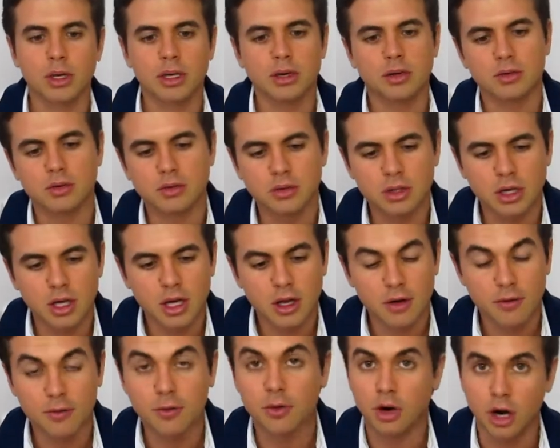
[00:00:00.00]
use
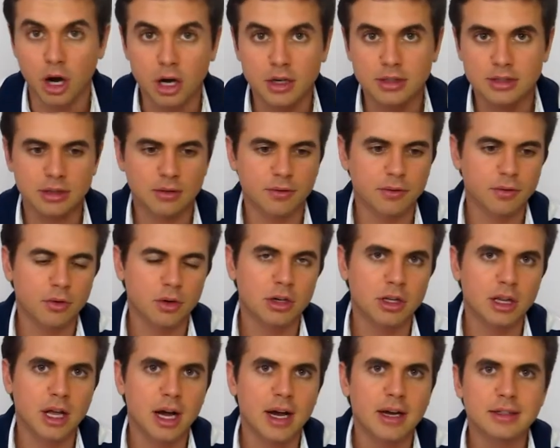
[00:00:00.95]
for us and for our
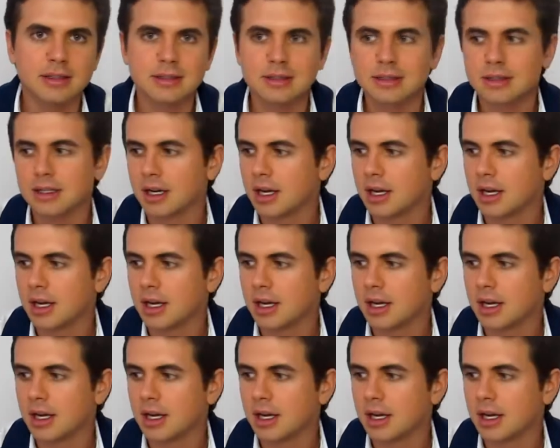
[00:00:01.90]
clients.